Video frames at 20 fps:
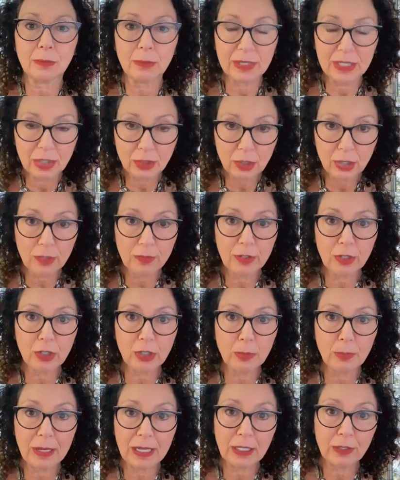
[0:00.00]
Reserve your
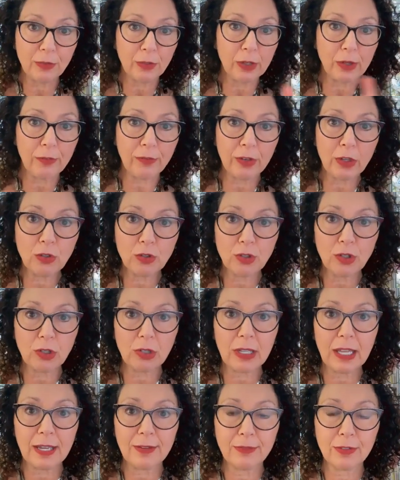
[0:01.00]
space for a future
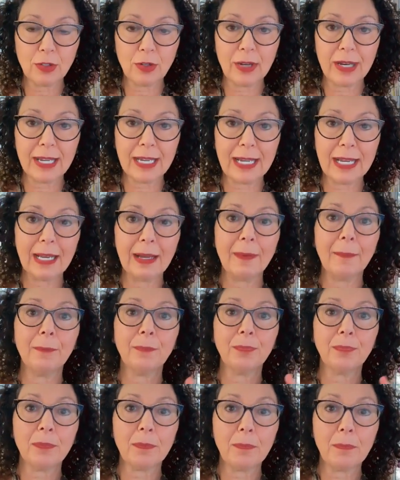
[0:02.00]
live training,
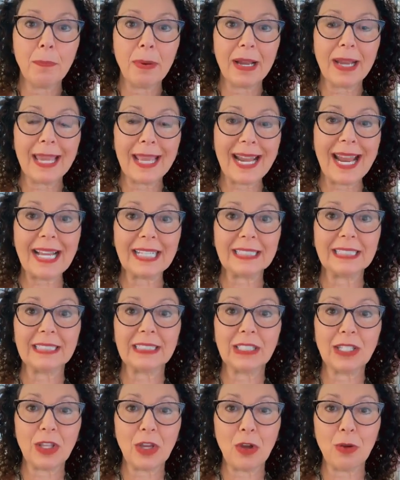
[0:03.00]
but get access
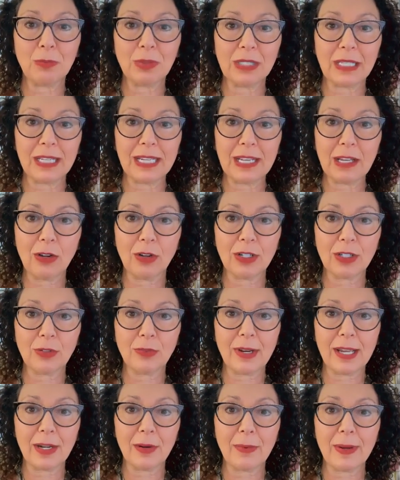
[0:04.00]
to the home study course
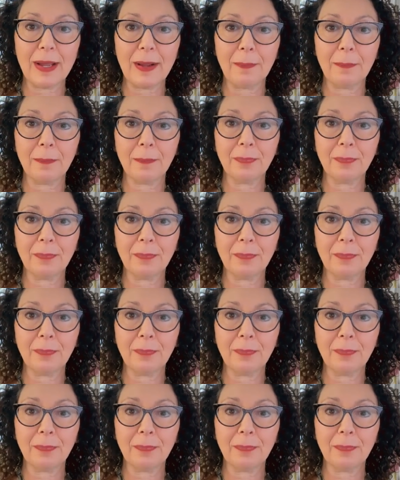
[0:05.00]
right away.